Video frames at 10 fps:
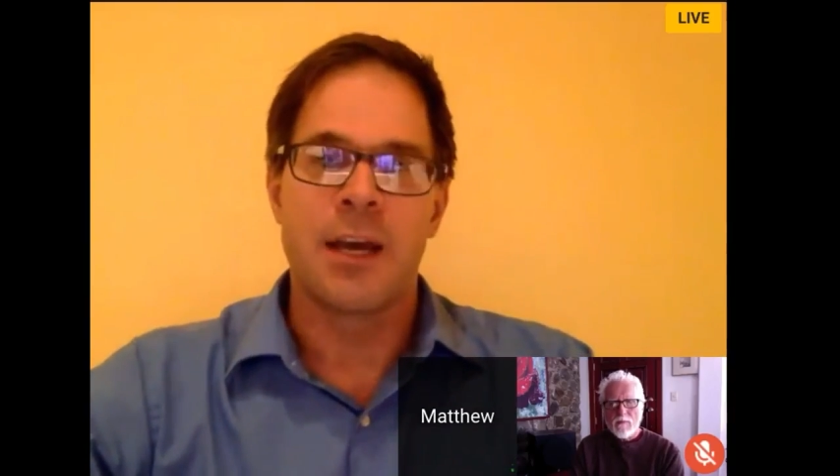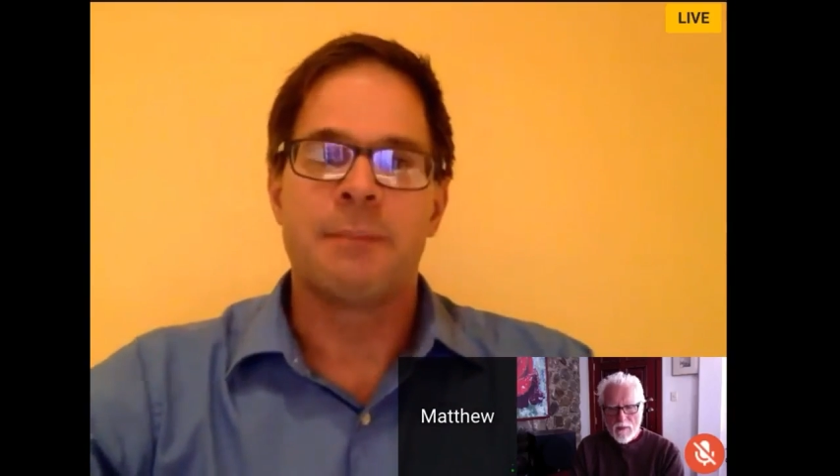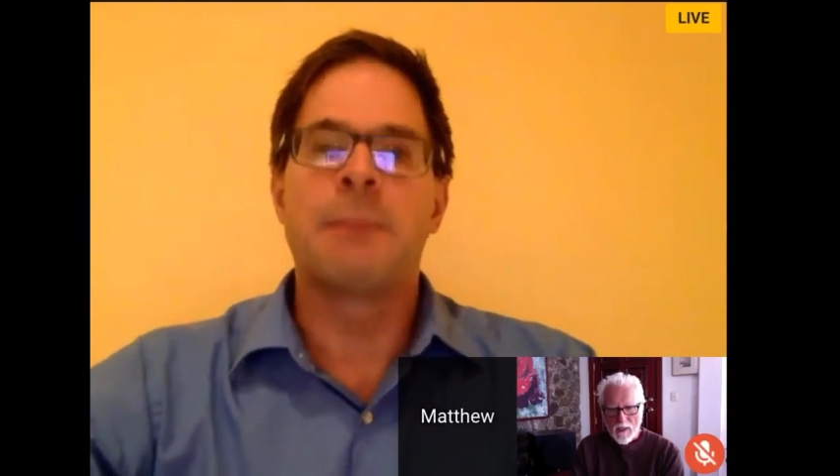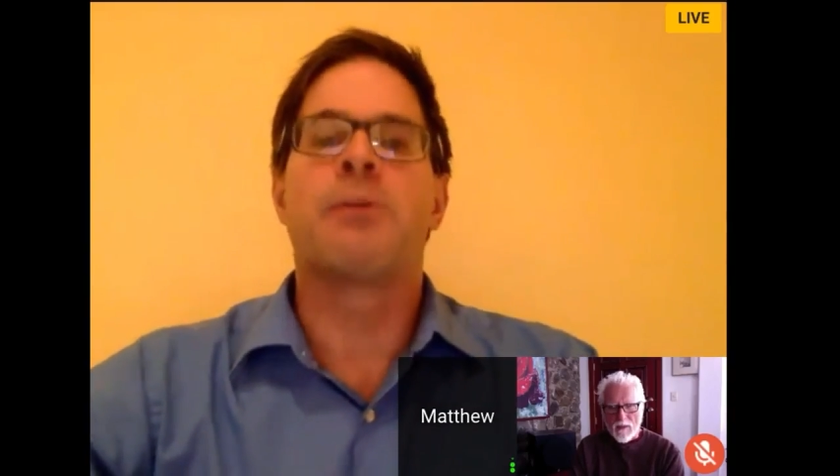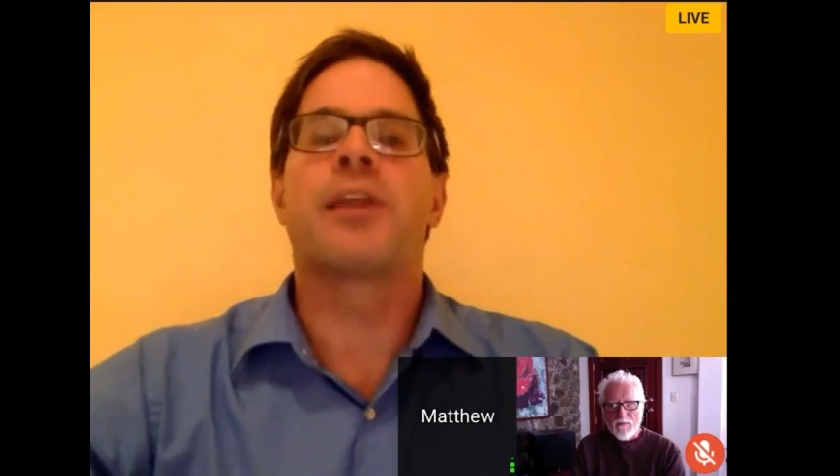
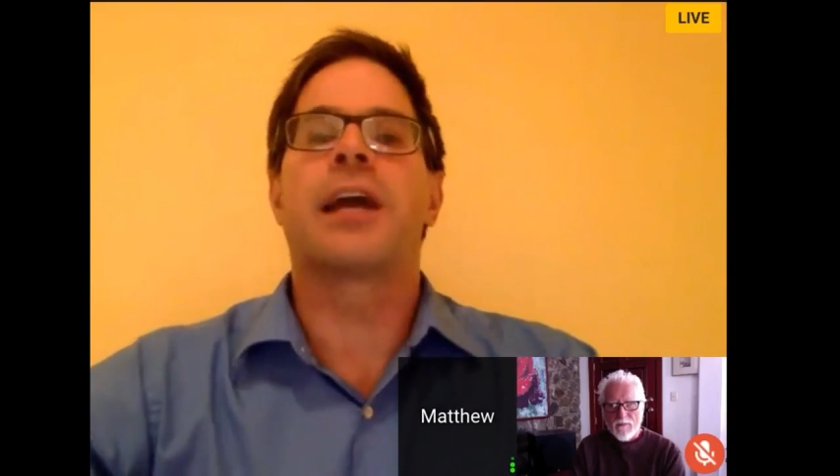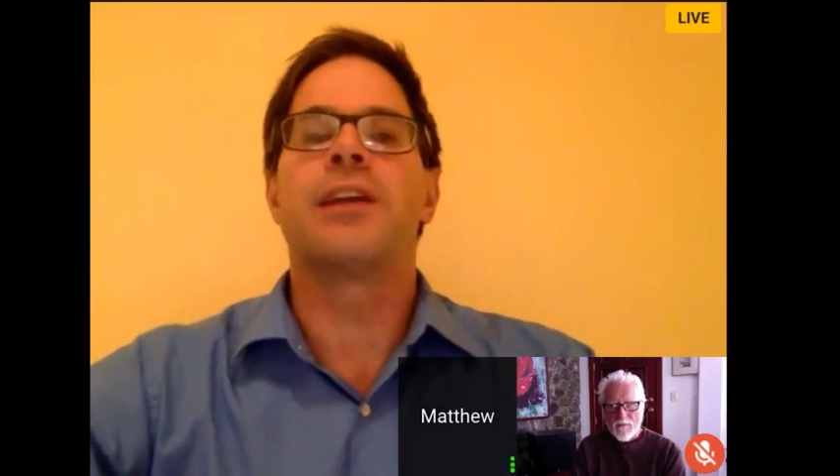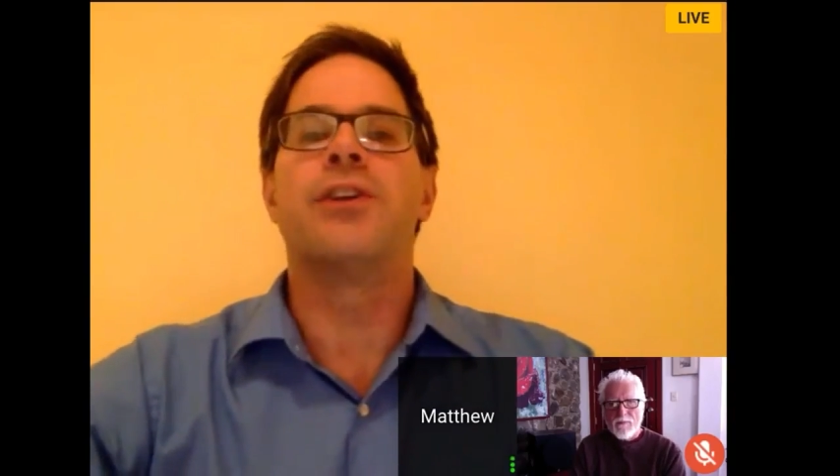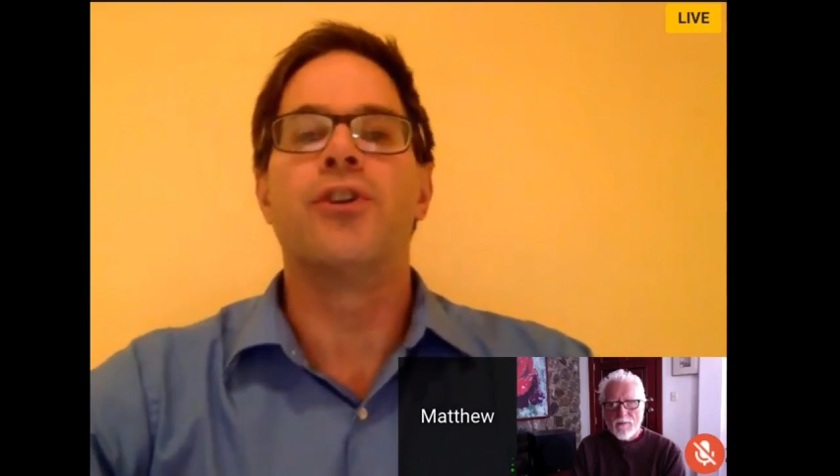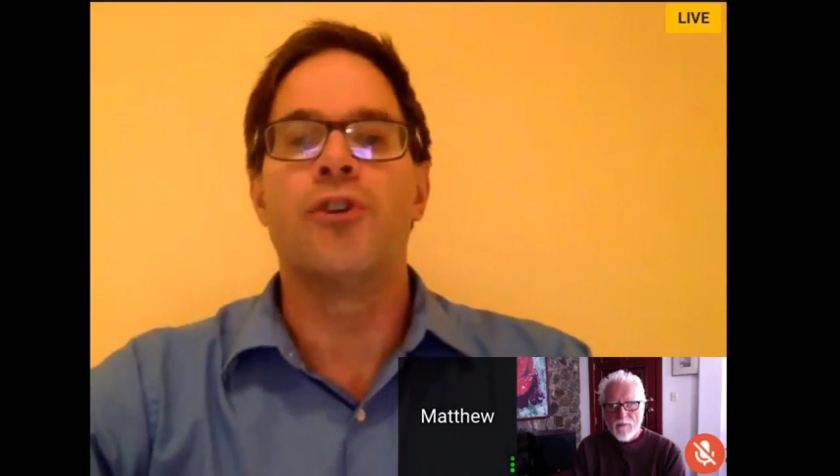Yeah. People that I
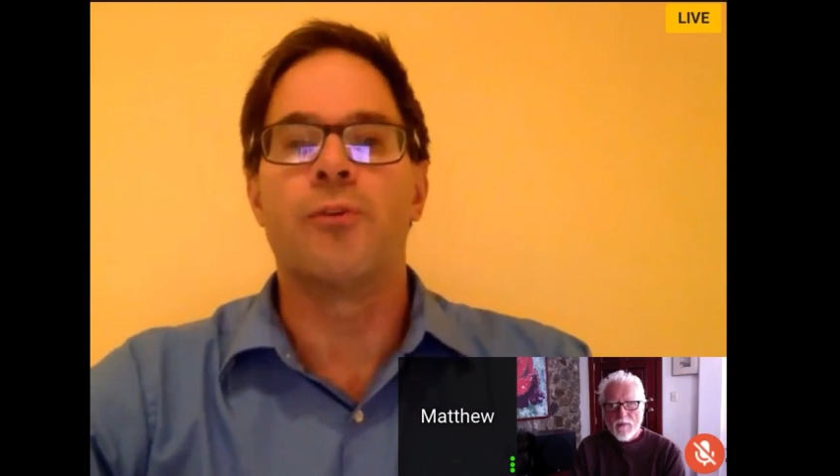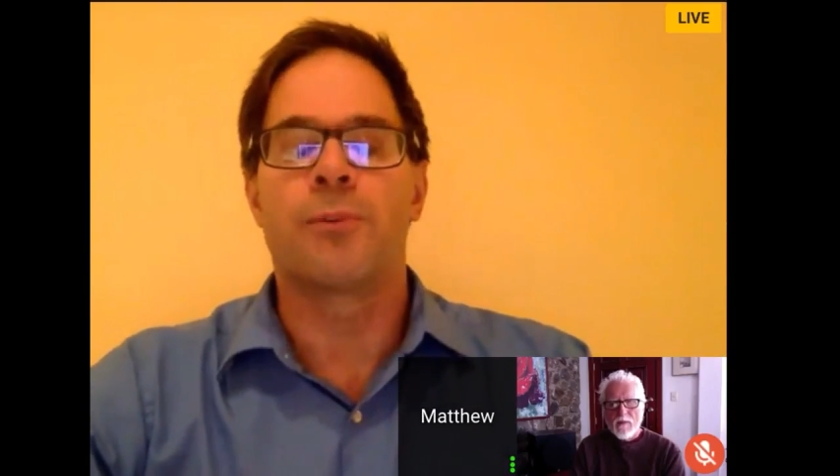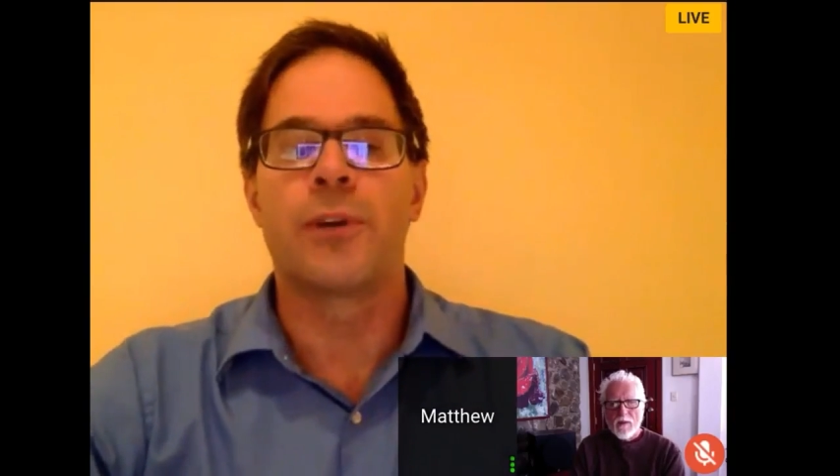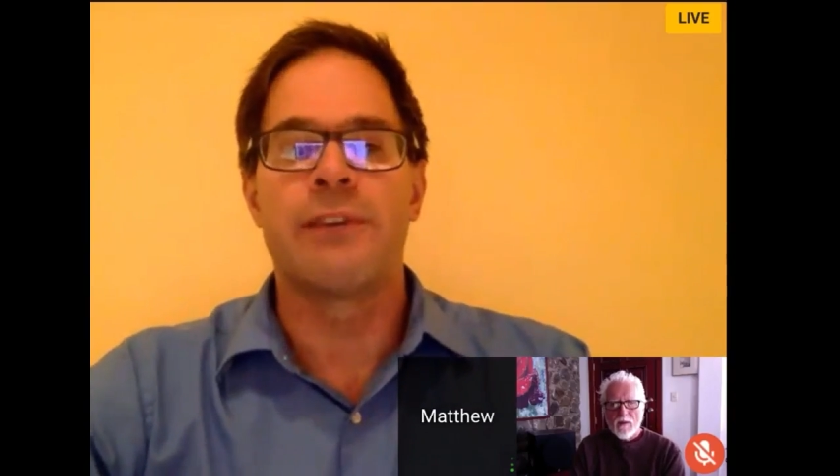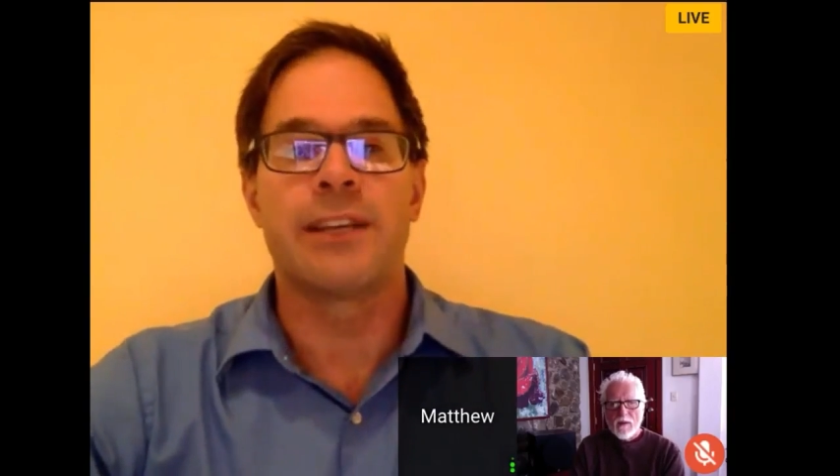knew
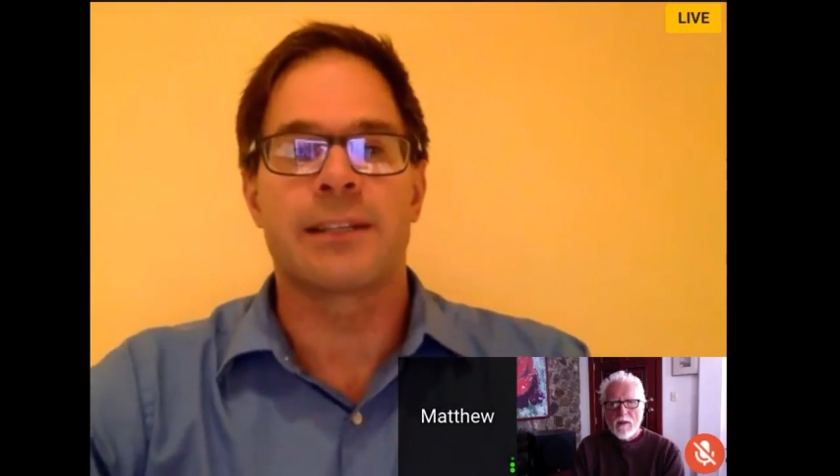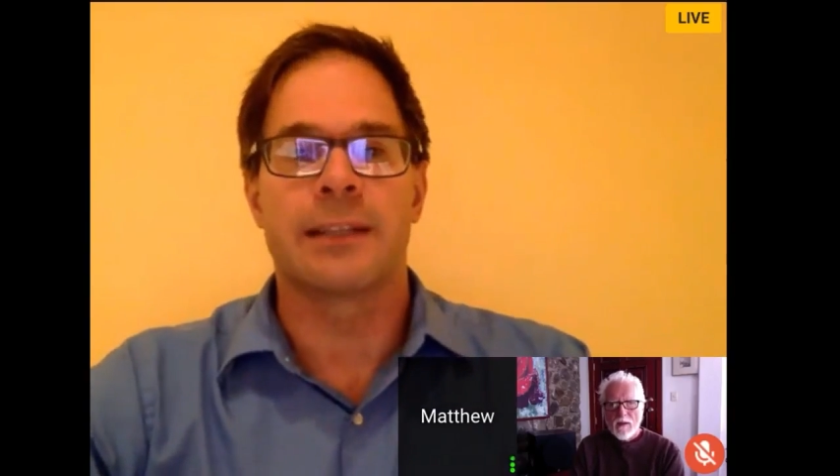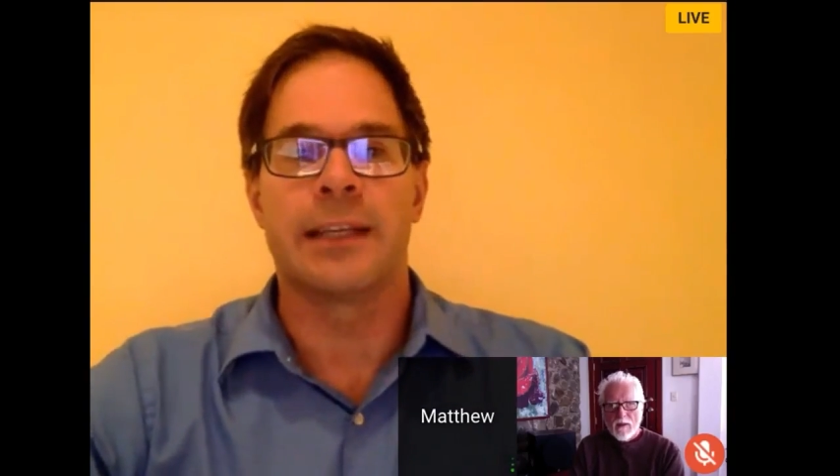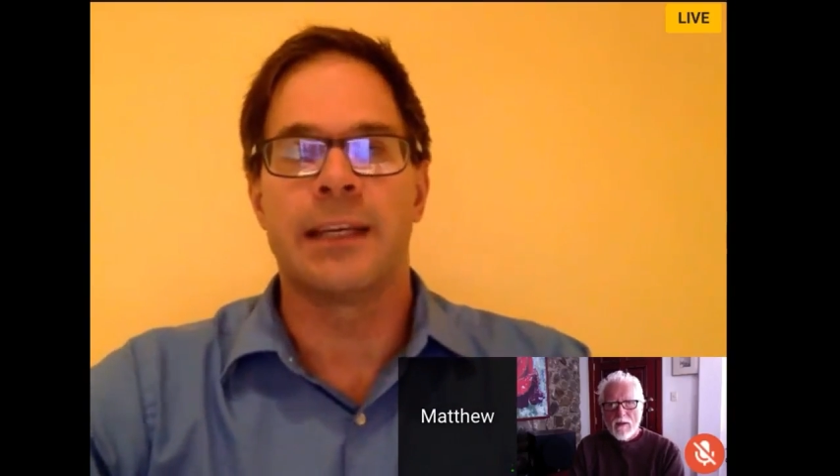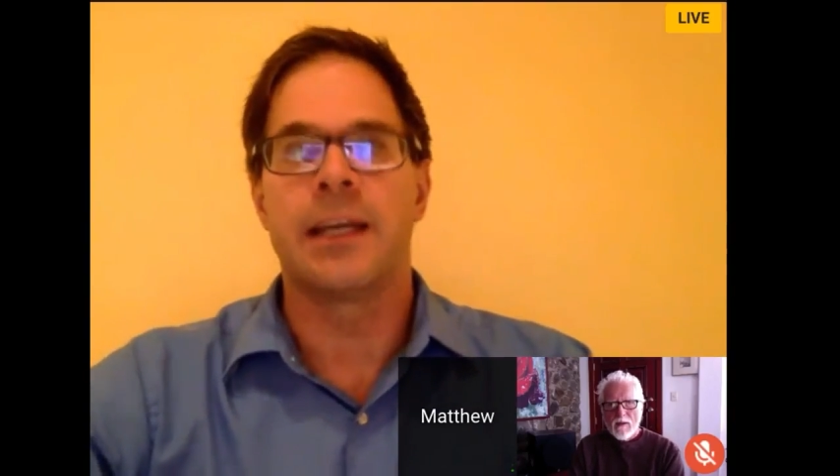
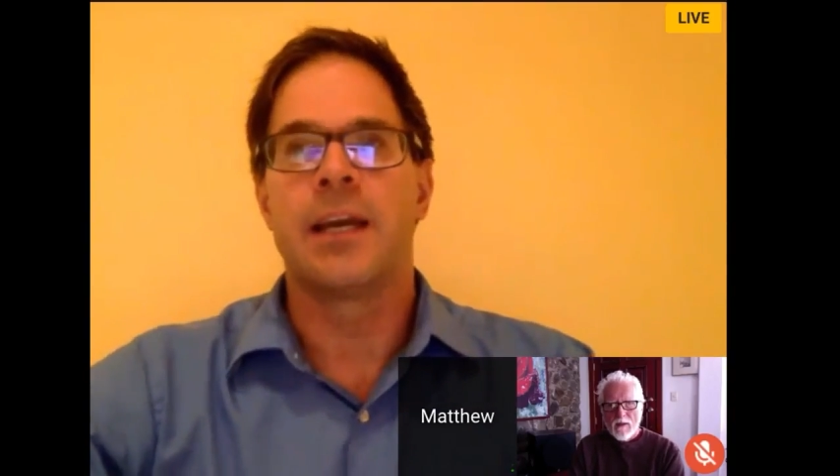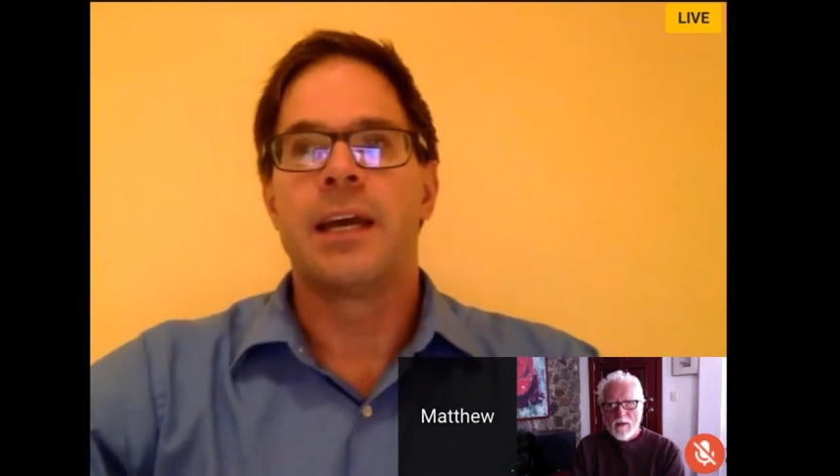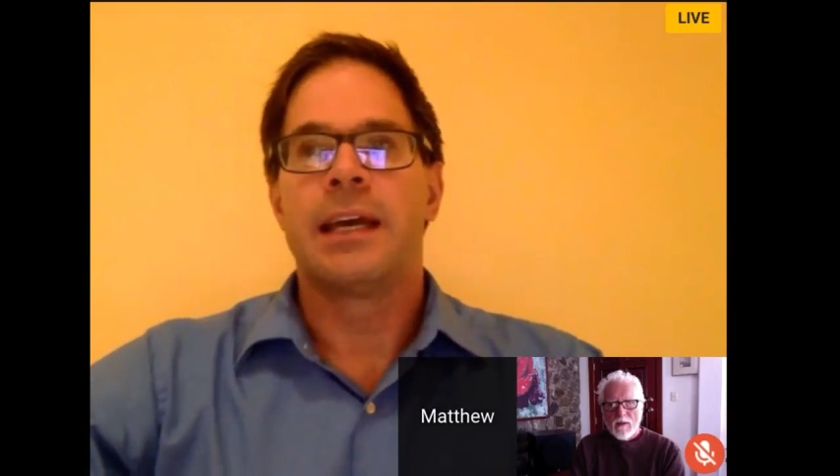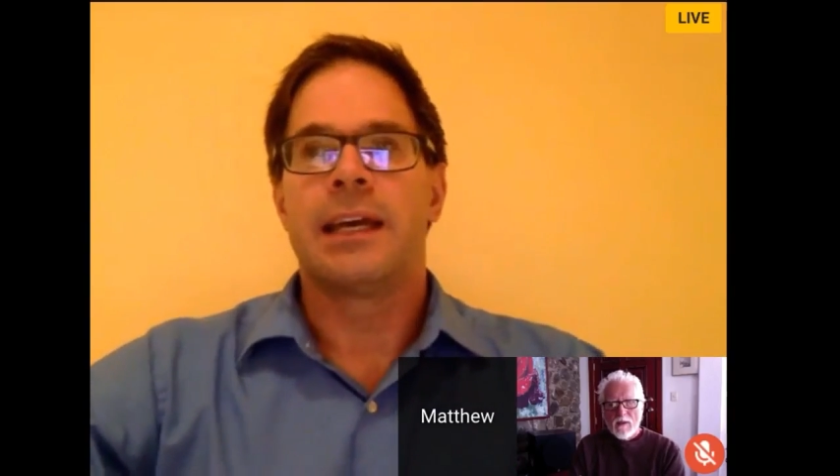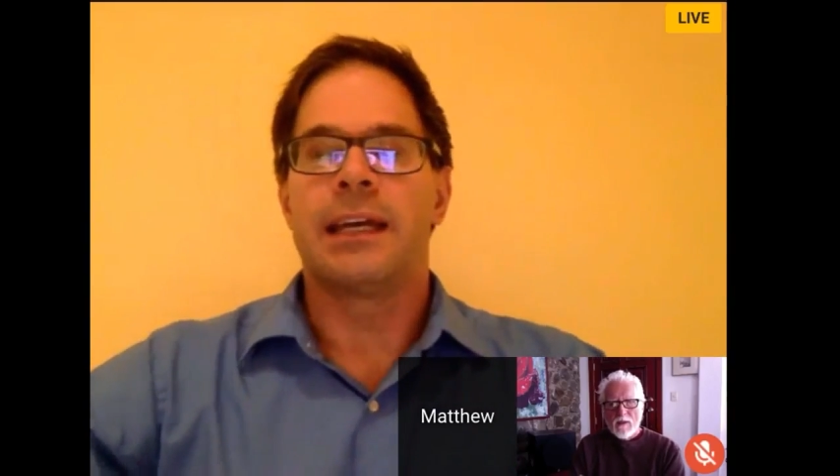previously
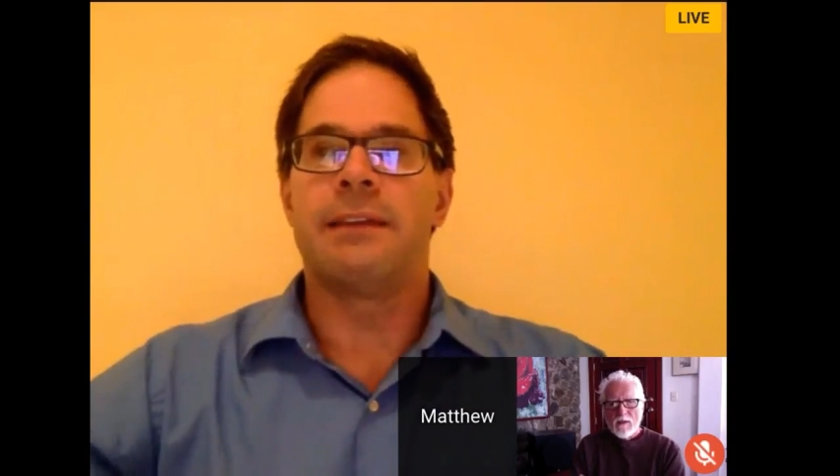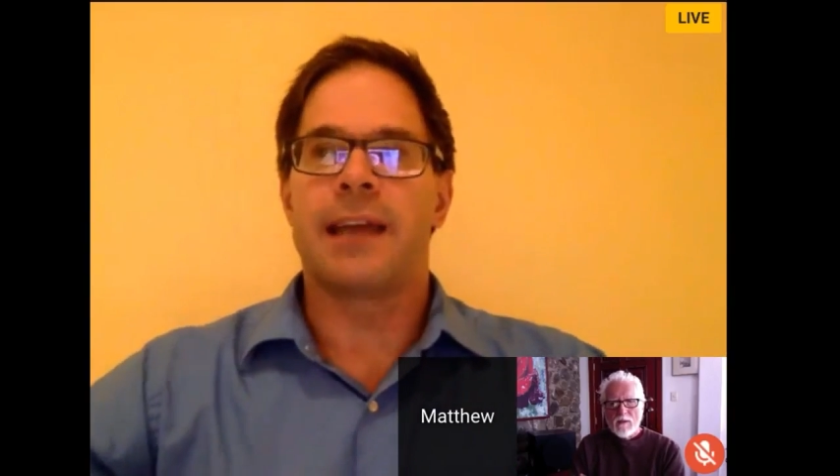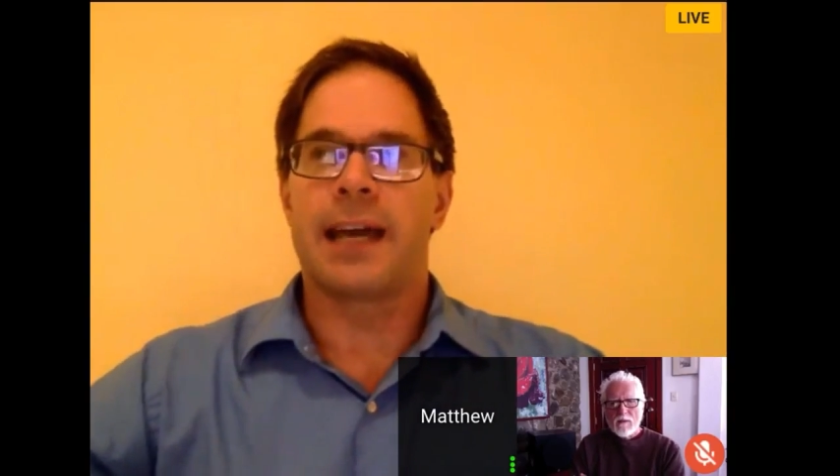in